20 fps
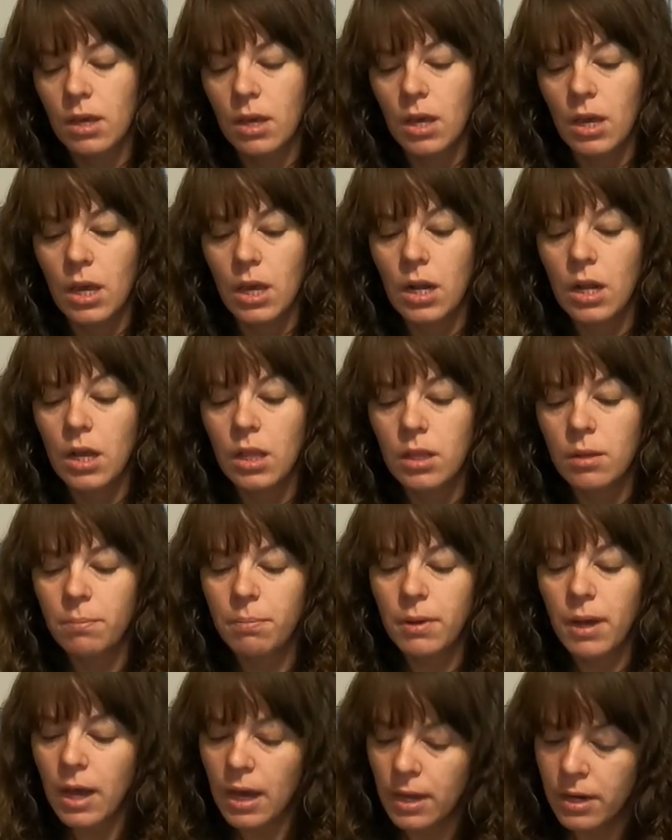And on the
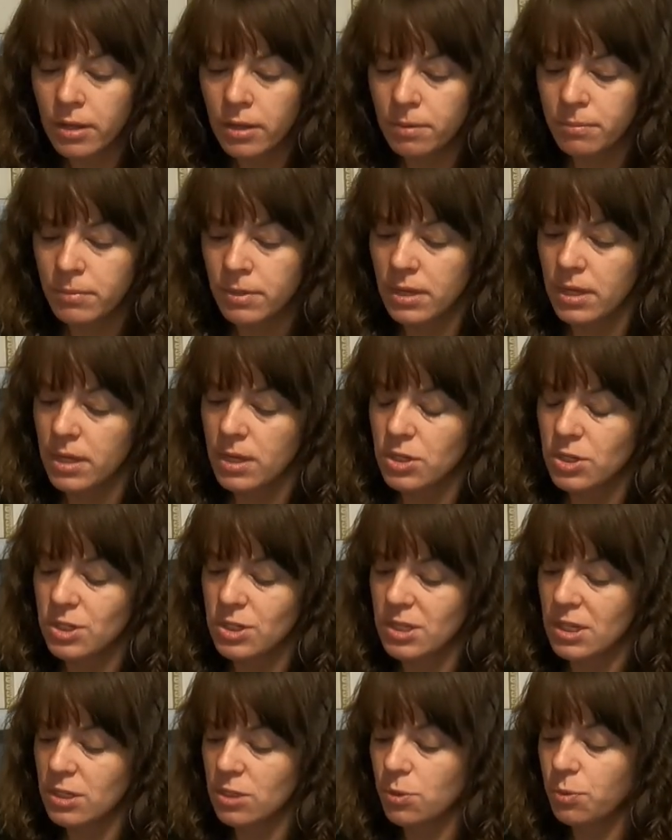bottom, it
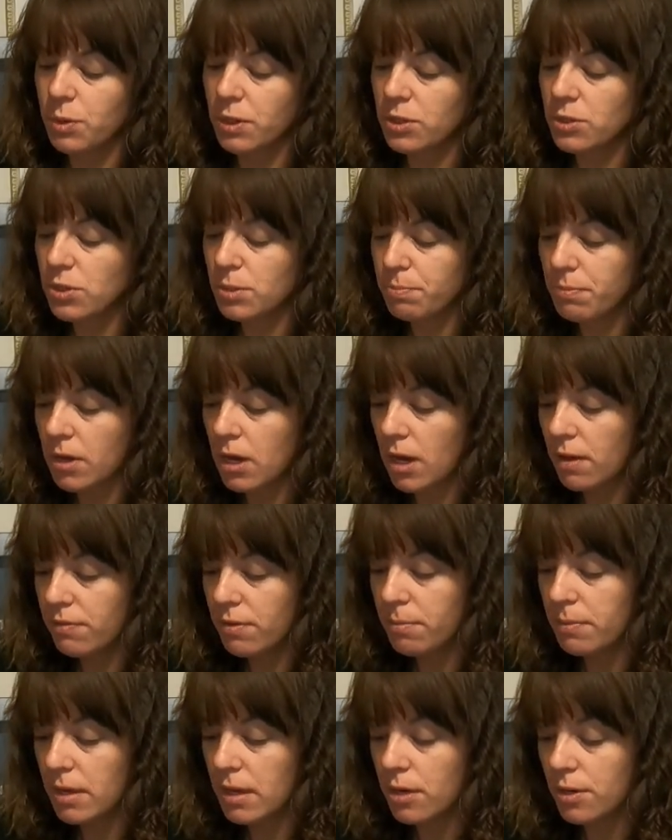just says Kwik Drip
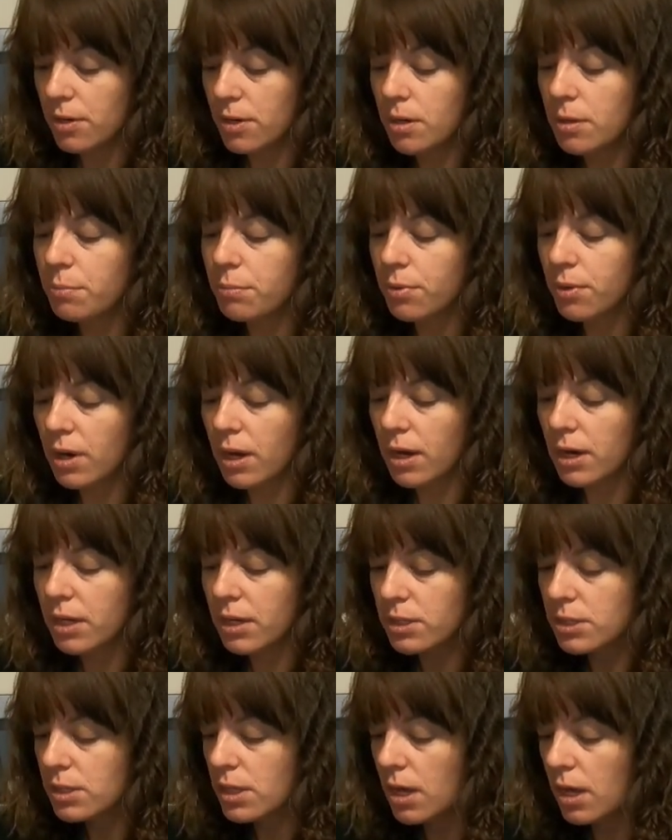Coffee Maker,
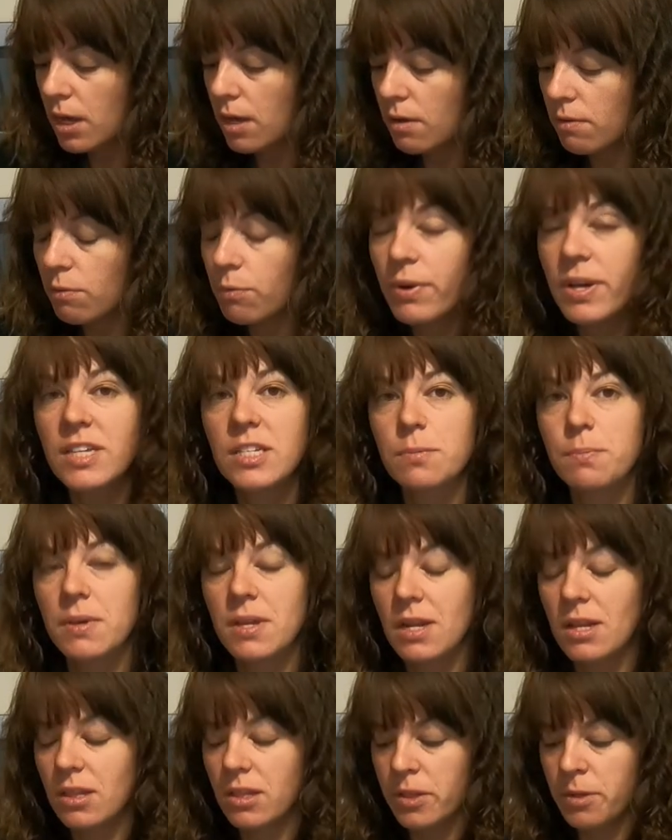product of West
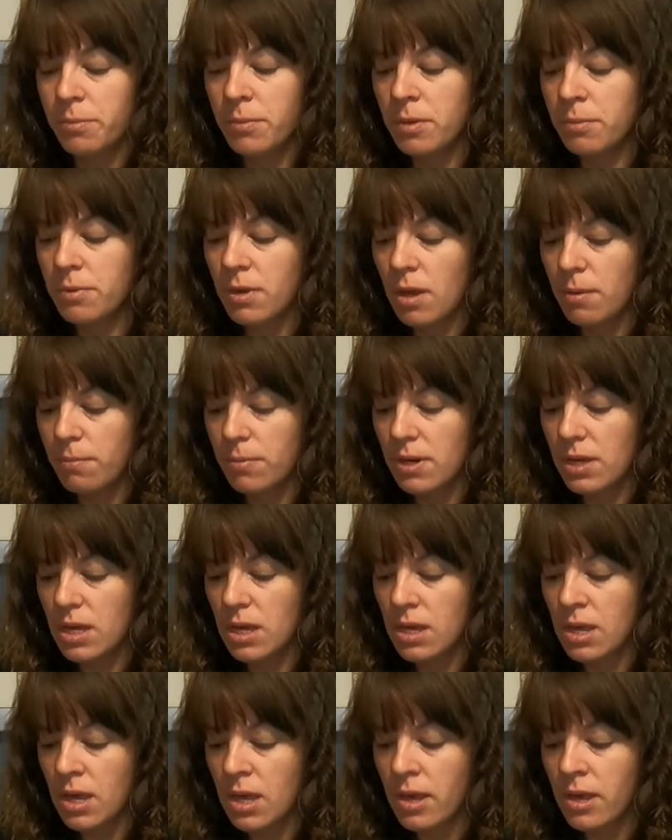Bend Aluminum
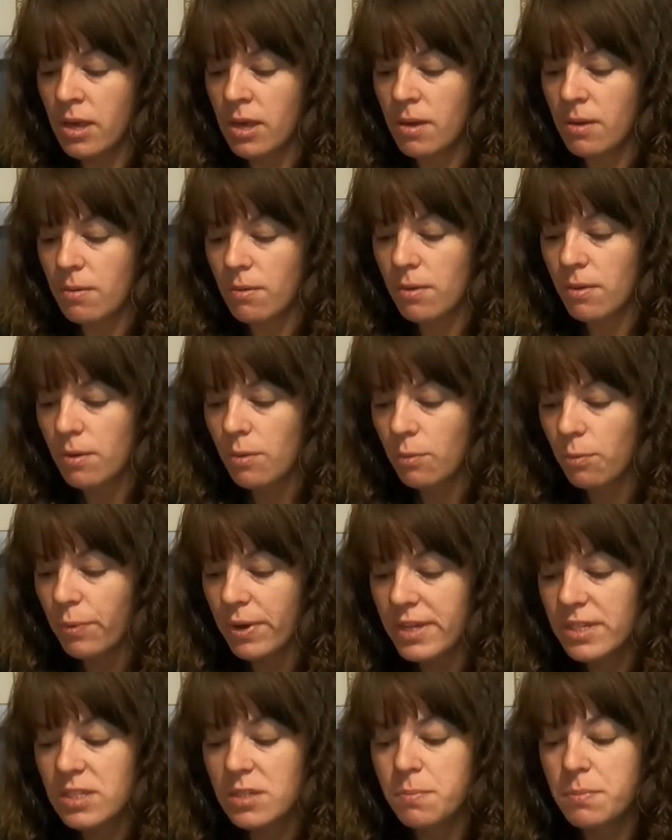Company,
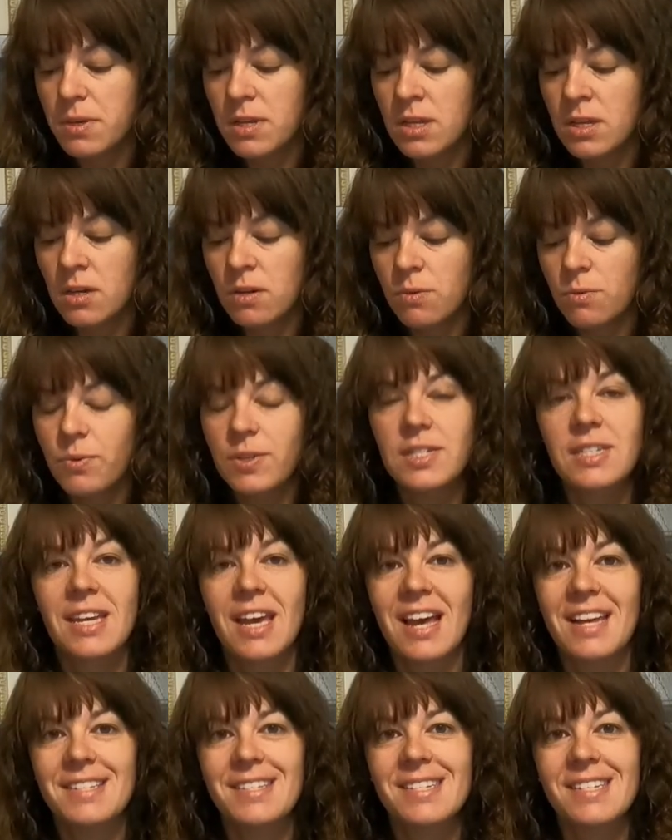West Bend,
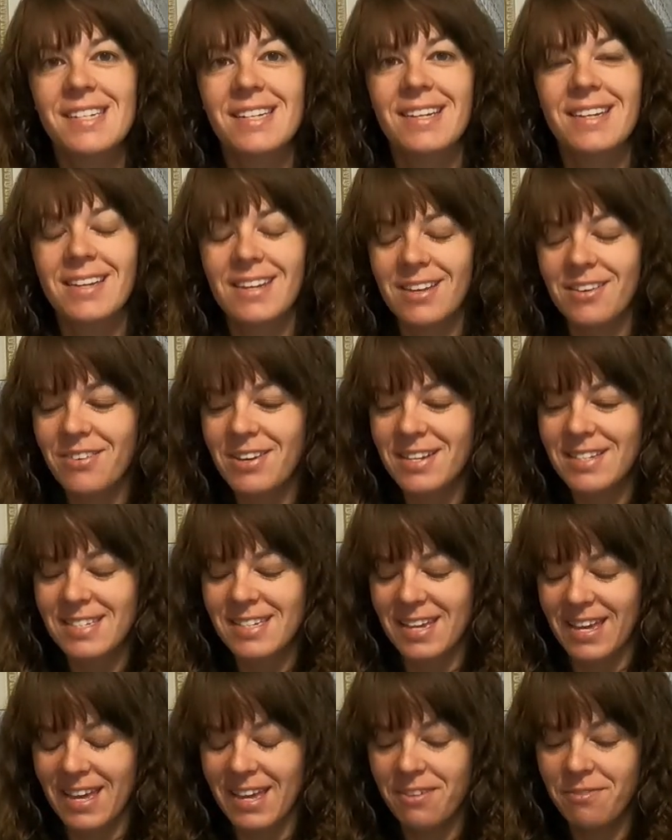Wisconsin,
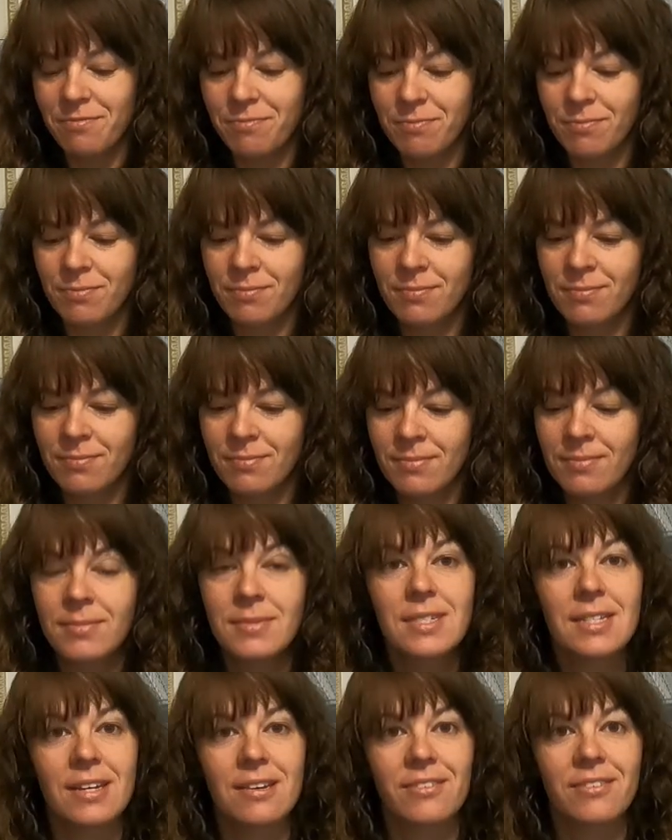USA.
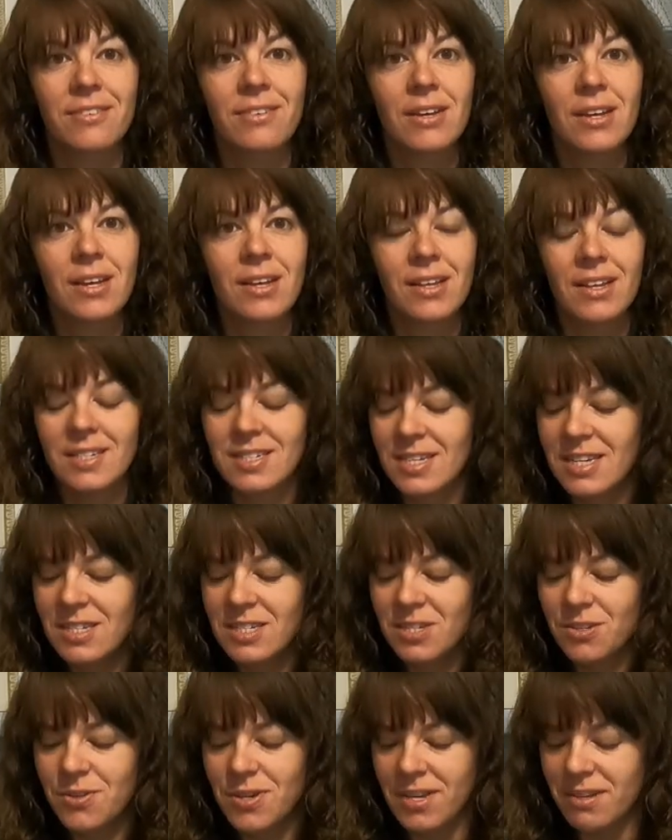So let's
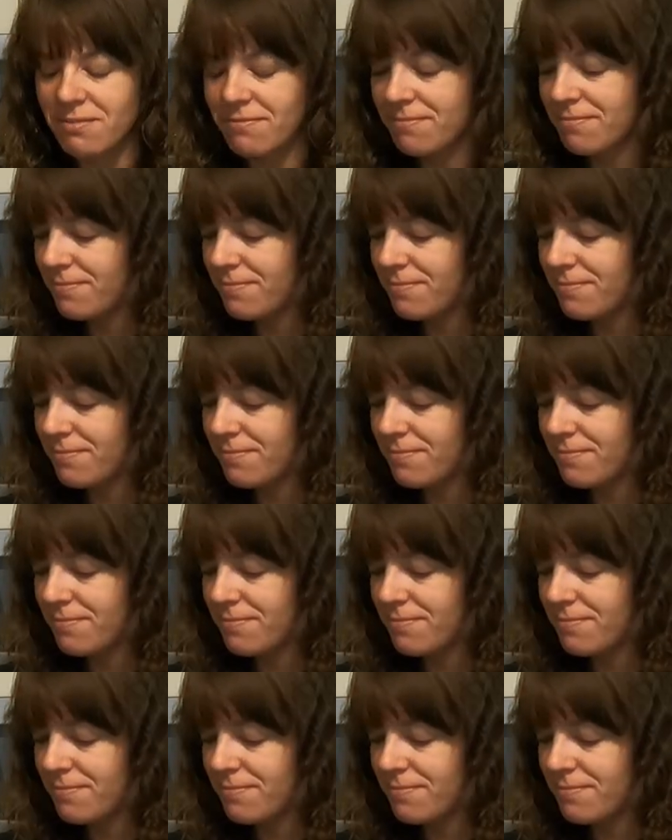get to it.